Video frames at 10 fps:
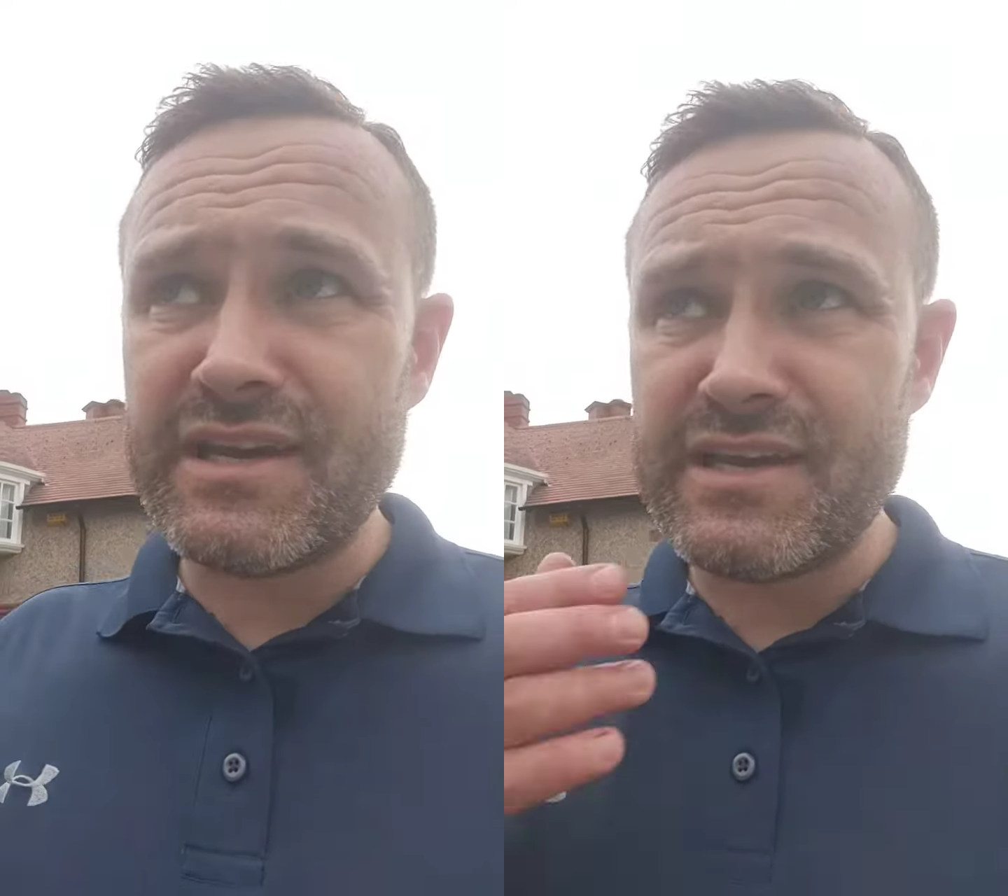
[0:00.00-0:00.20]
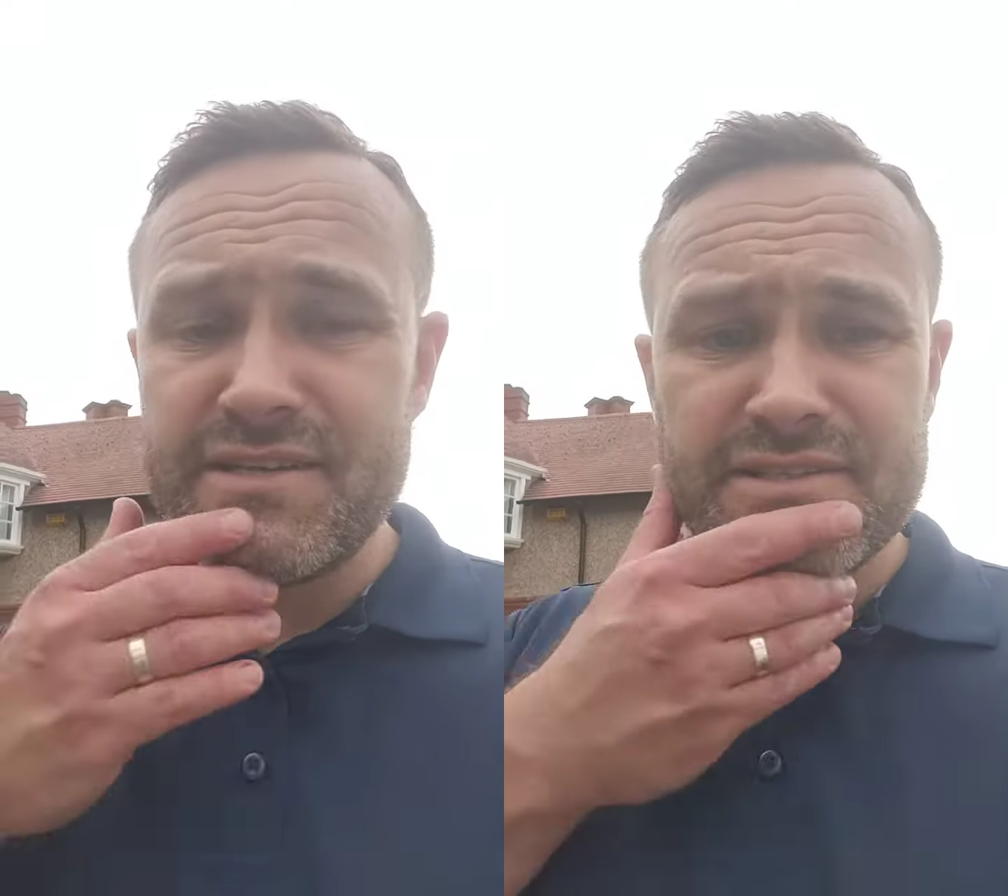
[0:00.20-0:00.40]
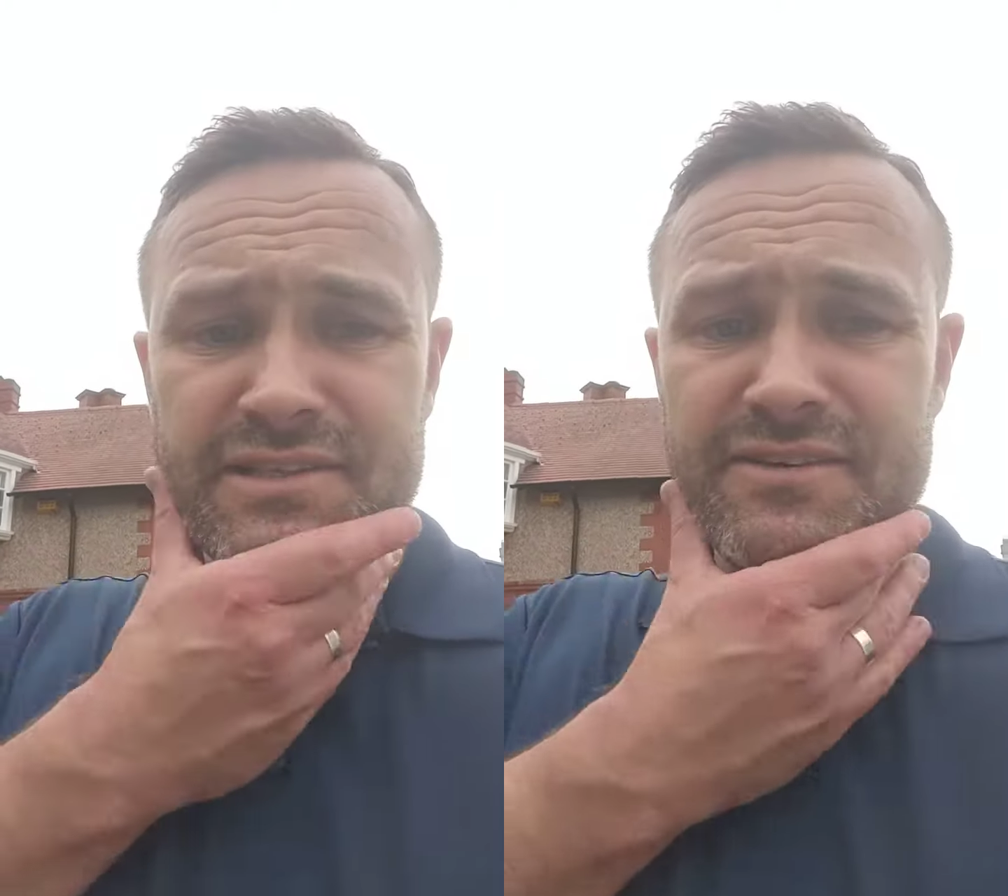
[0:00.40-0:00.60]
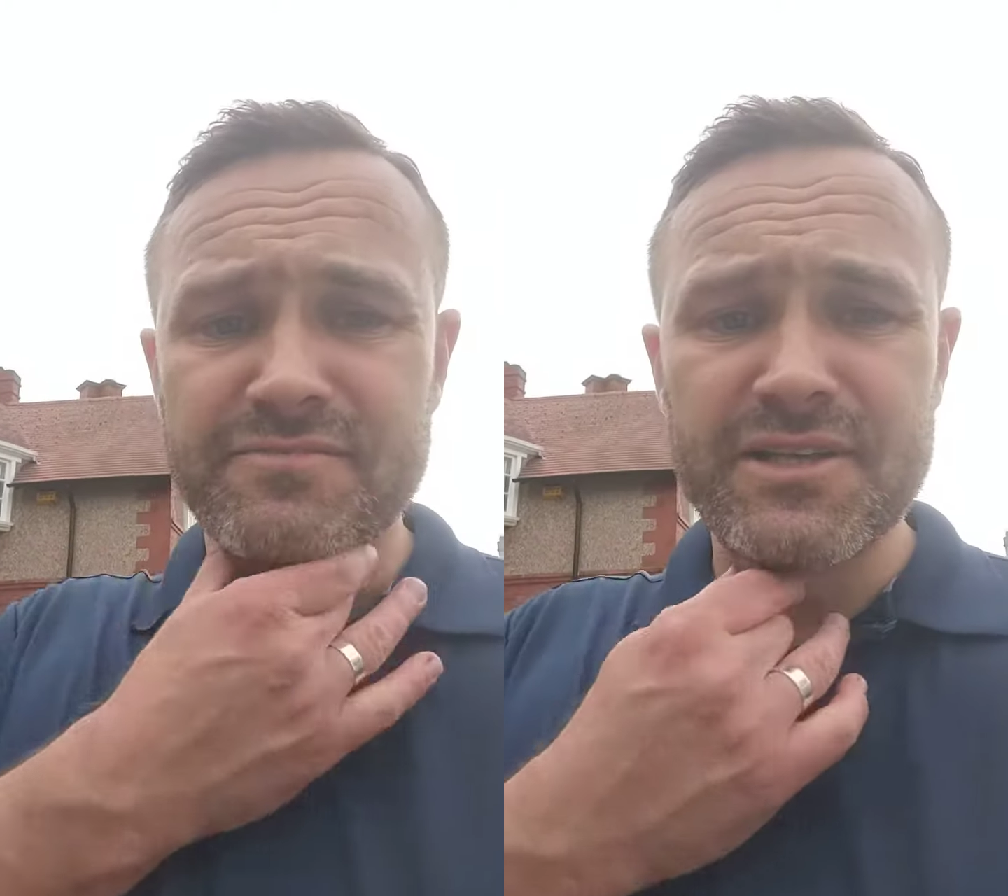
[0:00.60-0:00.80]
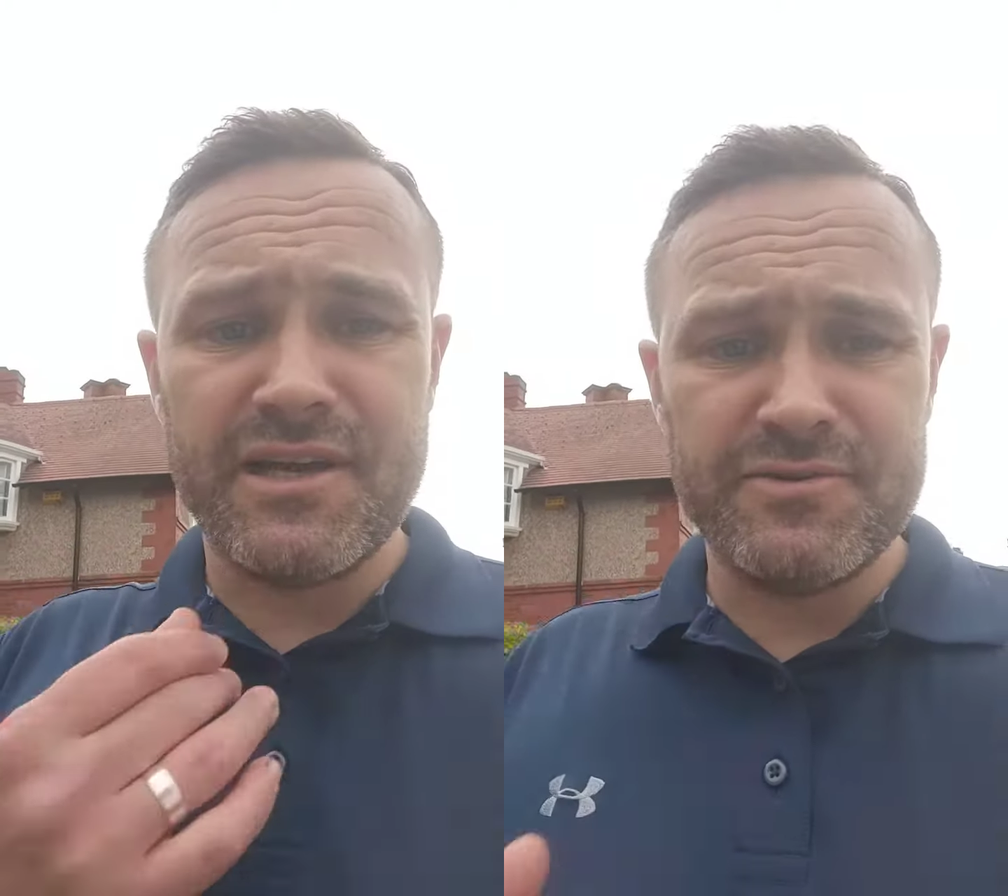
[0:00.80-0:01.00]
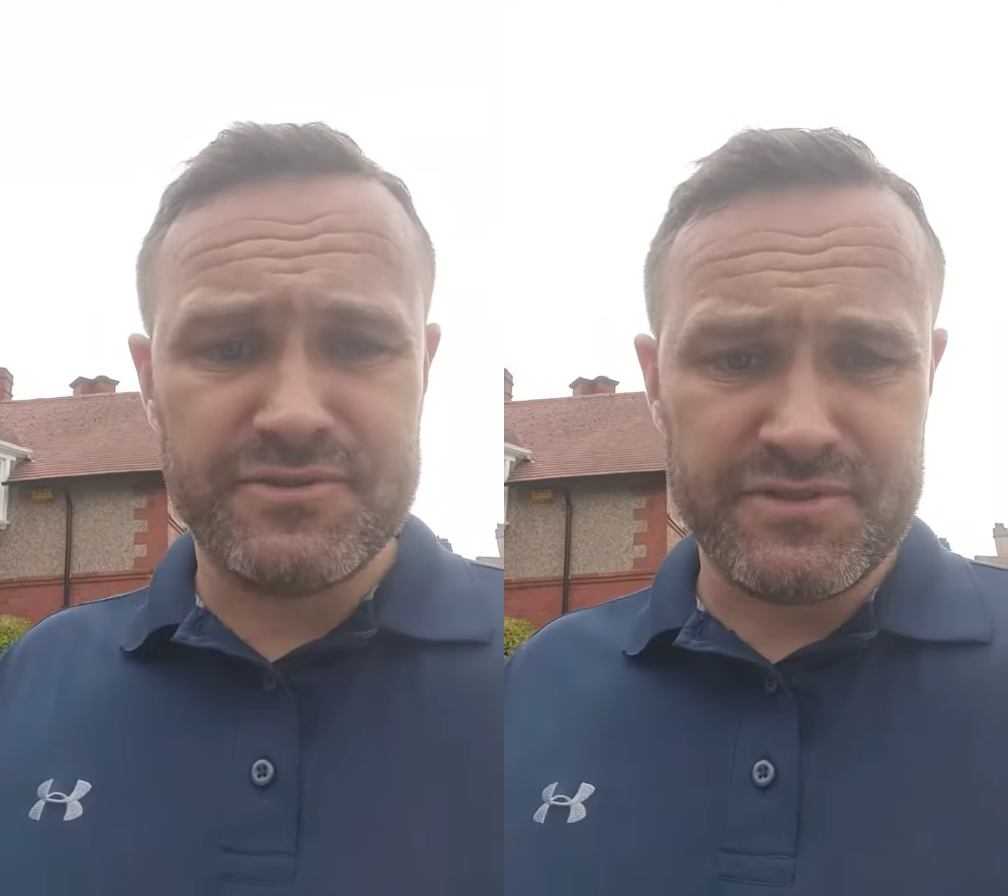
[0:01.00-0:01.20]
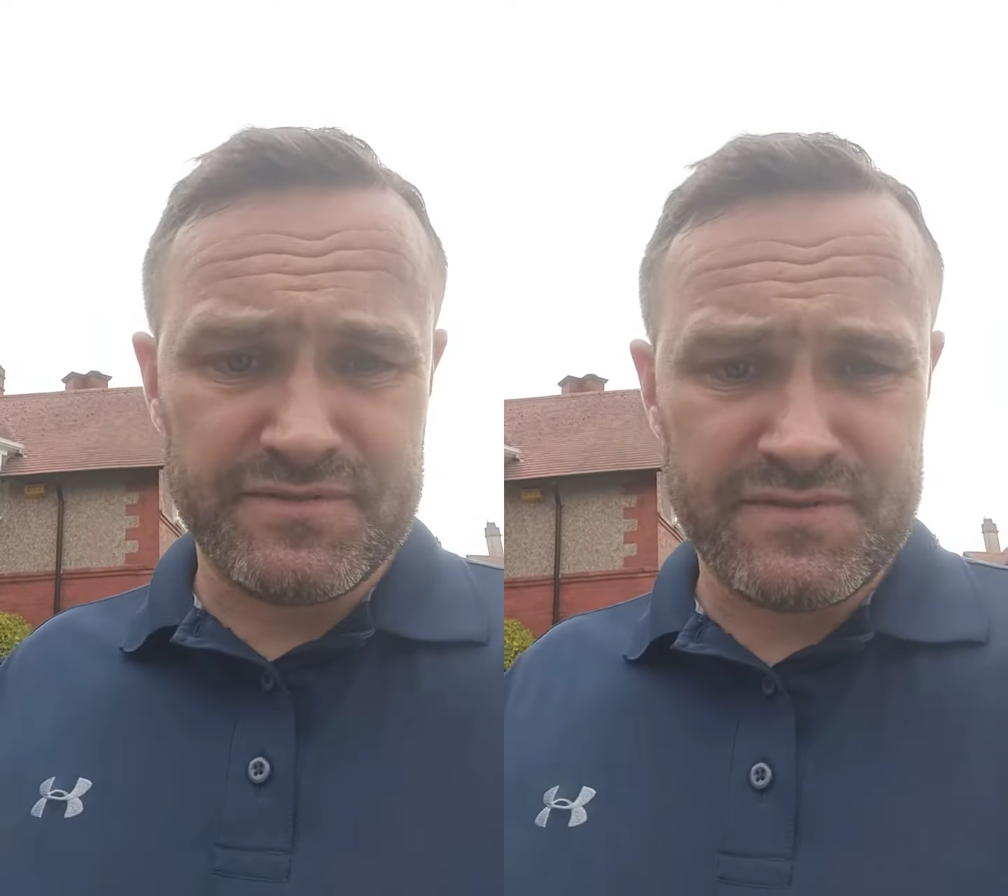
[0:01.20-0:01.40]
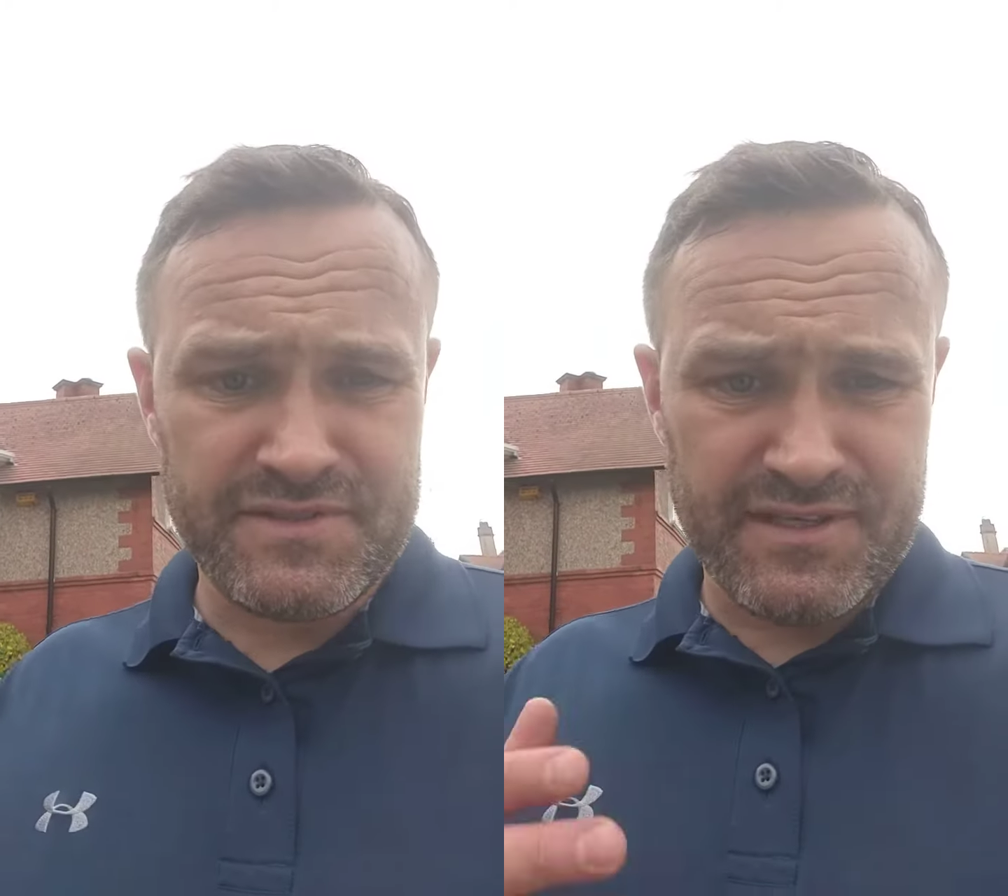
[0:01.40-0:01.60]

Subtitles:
ease and gave me loads of